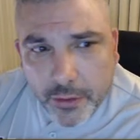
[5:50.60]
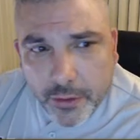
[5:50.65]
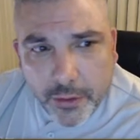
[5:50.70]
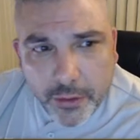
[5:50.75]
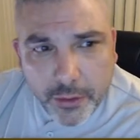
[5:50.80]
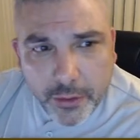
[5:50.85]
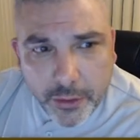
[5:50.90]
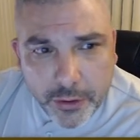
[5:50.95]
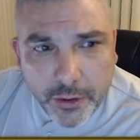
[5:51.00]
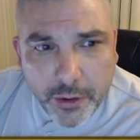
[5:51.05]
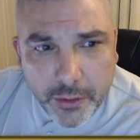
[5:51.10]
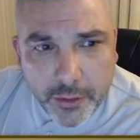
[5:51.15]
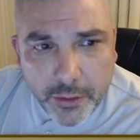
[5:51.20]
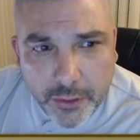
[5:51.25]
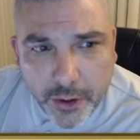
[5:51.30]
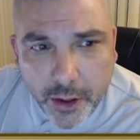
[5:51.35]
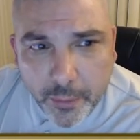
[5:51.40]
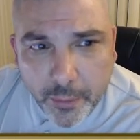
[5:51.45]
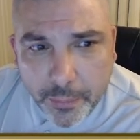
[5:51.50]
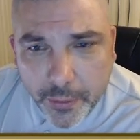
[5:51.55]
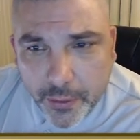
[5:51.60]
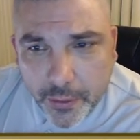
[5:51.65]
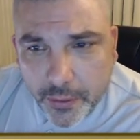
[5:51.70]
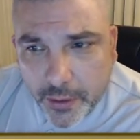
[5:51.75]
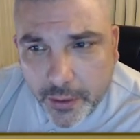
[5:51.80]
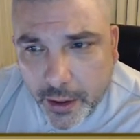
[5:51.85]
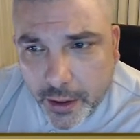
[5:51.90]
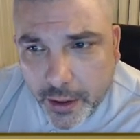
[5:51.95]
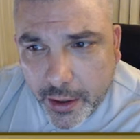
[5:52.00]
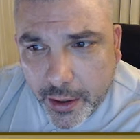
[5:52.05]
the third temple,
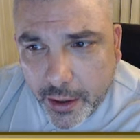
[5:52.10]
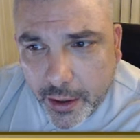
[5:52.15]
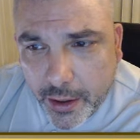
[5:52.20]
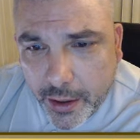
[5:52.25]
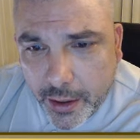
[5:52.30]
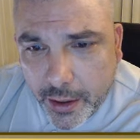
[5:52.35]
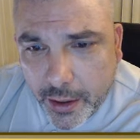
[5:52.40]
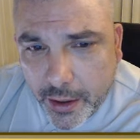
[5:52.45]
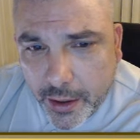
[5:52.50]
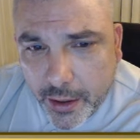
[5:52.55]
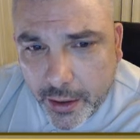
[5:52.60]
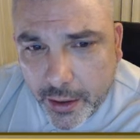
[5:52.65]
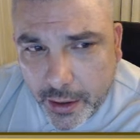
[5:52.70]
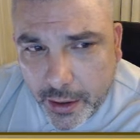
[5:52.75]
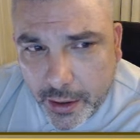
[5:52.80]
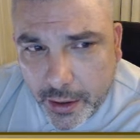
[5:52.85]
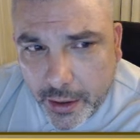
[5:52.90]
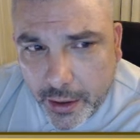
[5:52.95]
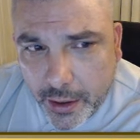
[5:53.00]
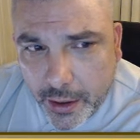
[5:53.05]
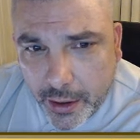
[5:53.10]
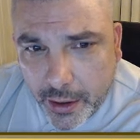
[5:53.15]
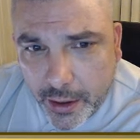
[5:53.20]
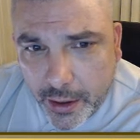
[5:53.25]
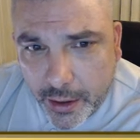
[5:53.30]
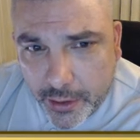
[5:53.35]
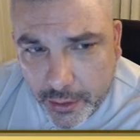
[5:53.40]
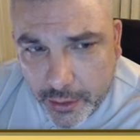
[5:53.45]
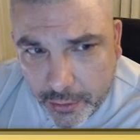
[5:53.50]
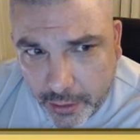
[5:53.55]

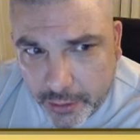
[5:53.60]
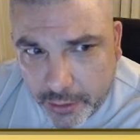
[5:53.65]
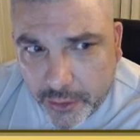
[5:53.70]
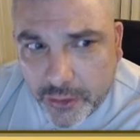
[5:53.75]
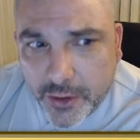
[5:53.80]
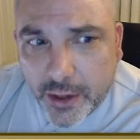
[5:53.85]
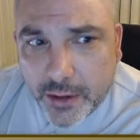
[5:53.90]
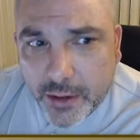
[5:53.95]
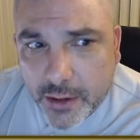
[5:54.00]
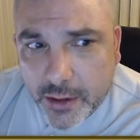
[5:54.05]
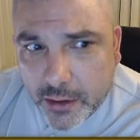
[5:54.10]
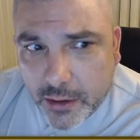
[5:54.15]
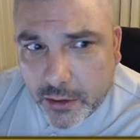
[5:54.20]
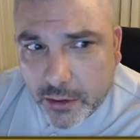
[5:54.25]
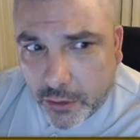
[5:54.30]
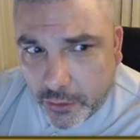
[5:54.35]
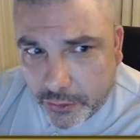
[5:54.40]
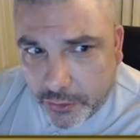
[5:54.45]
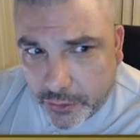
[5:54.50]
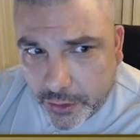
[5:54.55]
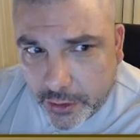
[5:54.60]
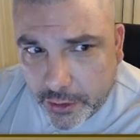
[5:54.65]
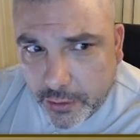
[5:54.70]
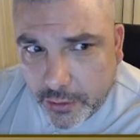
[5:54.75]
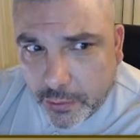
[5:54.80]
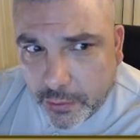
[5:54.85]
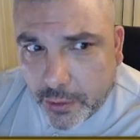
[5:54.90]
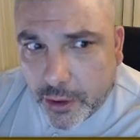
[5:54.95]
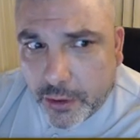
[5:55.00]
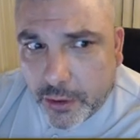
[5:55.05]
and you understand that those are the New
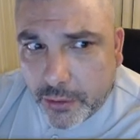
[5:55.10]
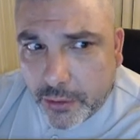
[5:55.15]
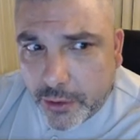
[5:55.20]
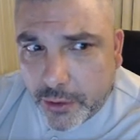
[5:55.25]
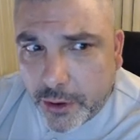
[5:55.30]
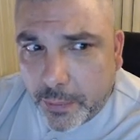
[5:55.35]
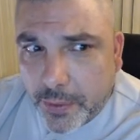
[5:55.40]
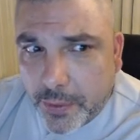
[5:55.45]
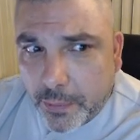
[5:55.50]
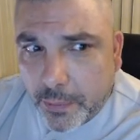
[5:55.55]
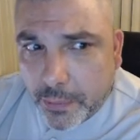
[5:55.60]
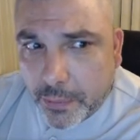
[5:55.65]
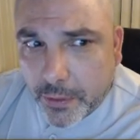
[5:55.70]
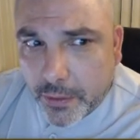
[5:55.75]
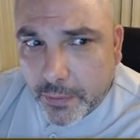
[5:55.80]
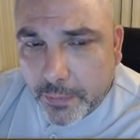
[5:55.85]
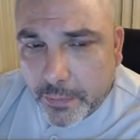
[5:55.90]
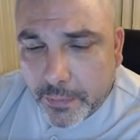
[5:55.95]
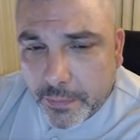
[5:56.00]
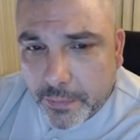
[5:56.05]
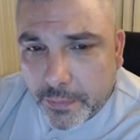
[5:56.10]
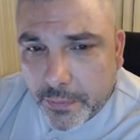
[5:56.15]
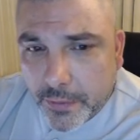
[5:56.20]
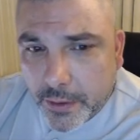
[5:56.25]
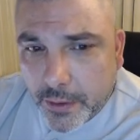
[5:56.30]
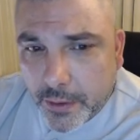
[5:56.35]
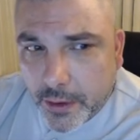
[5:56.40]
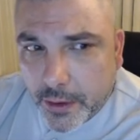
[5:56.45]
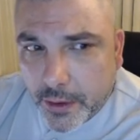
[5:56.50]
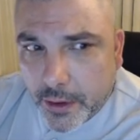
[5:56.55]
World Order people,
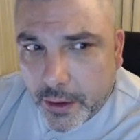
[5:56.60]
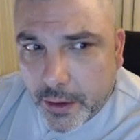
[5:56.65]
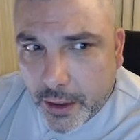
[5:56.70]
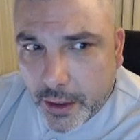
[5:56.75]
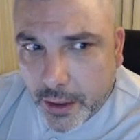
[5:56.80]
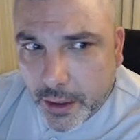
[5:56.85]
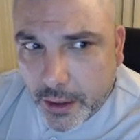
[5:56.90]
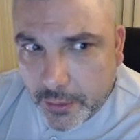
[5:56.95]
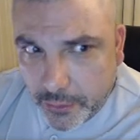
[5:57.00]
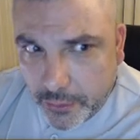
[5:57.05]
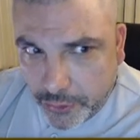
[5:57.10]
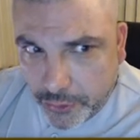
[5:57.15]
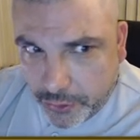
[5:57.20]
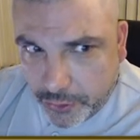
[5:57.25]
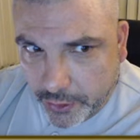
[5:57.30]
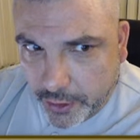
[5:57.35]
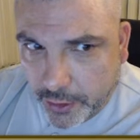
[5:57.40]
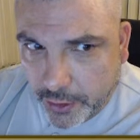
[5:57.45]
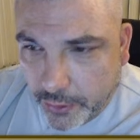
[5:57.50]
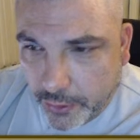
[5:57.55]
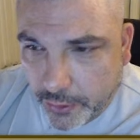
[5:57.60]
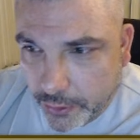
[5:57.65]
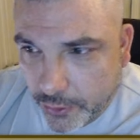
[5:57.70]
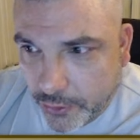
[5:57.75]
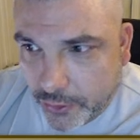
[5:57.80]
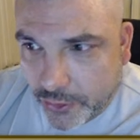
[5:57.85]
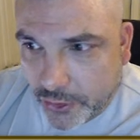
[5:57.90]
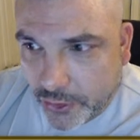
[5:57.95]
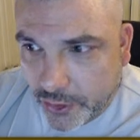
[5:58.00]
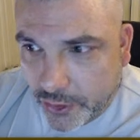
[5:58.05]
and you
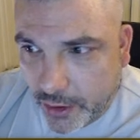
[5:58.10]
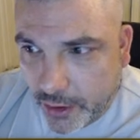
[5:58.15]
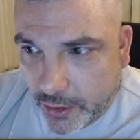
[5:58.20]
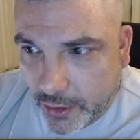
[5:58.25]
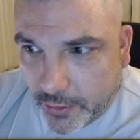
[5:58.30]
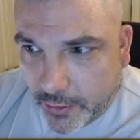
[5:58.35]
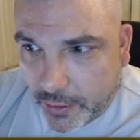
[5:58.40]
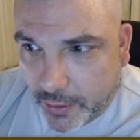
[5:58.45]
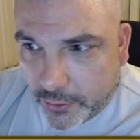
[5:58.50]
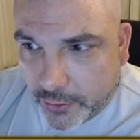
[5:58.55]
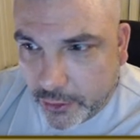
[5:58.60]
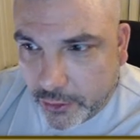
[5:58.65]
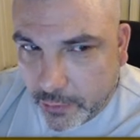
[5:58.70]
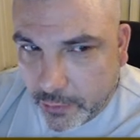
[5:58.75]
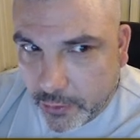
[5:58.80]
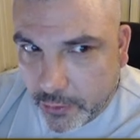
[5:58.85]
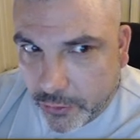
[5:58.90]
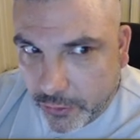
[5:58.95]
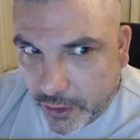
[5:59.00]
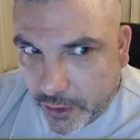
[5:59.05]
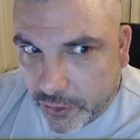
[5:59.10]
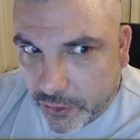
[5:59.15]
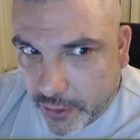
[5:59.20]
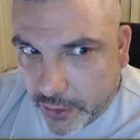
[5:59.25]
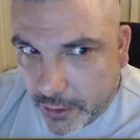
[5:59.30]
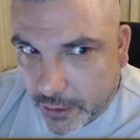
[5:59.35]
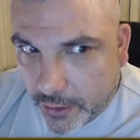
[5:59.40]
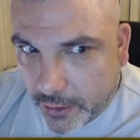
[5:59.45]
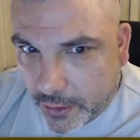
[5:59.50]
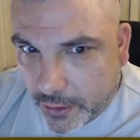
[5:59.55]
see Donald Trump's face
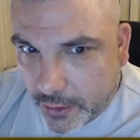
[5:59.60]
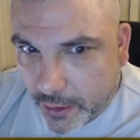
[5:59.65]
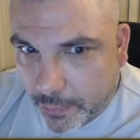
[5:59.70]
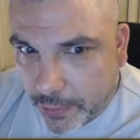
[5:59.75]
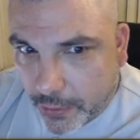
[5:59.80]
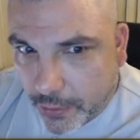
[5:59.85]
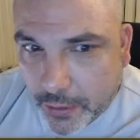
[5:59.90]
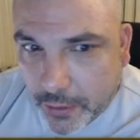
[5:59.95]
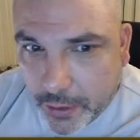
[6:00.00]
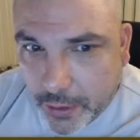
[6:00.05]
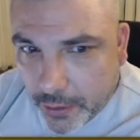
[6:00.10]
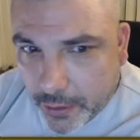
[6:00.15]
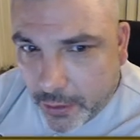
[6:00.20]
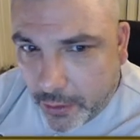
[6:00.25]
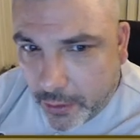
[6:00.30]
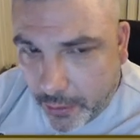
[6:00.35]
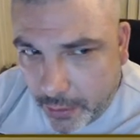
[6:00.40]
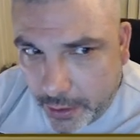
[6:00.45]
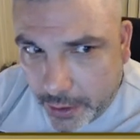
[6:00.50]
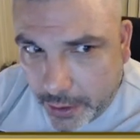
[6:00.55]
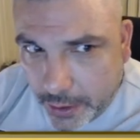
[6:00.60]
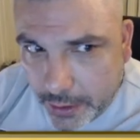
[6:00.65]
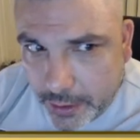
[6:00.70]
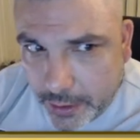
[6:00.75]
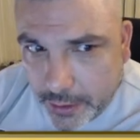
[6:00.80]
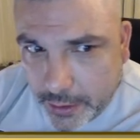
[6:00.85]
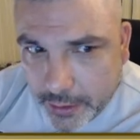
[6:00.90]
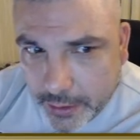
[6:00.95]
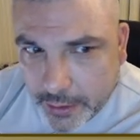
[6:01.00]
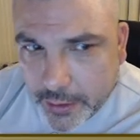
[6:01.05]
on the temple coin,
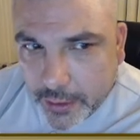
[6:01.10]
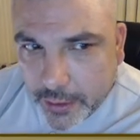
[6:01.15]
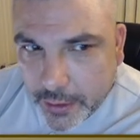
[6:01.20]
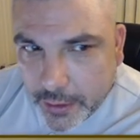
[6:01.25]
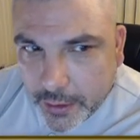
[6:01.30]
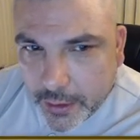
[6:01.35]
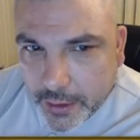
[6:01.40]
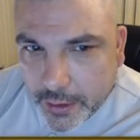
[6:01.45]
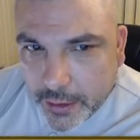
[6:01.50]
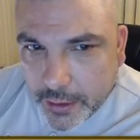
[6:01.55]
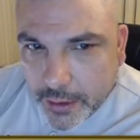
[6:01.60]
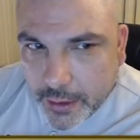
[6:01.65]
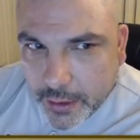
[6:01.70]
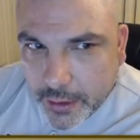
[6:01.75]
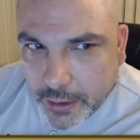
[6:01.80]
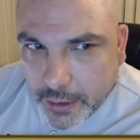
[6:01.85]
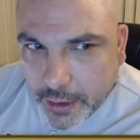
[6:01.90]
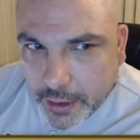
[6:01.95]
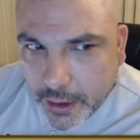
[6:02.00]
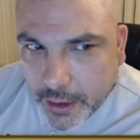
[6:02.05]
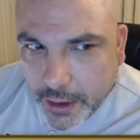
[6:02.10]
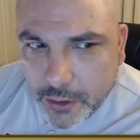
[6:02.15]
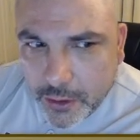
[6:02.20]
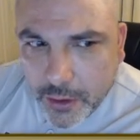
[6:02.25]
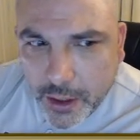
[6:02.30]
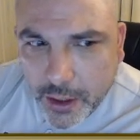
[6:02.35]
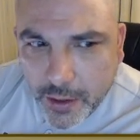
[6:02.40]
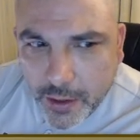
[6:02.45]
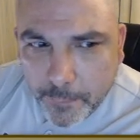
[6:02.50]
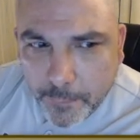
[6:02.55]
and you can't